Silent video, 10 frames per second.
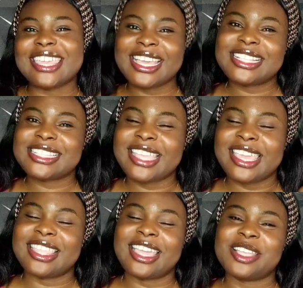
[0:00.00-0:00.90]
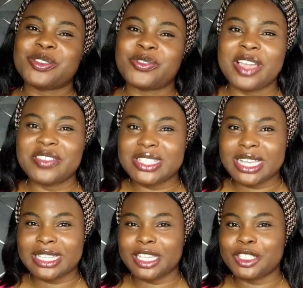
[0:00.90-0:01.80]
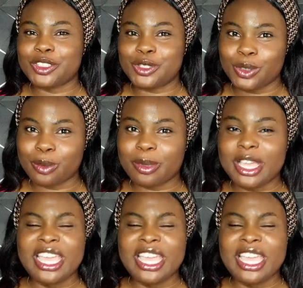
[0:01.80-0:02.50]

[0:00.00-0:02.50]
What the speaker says: getting a 9-to-5 data analyst job.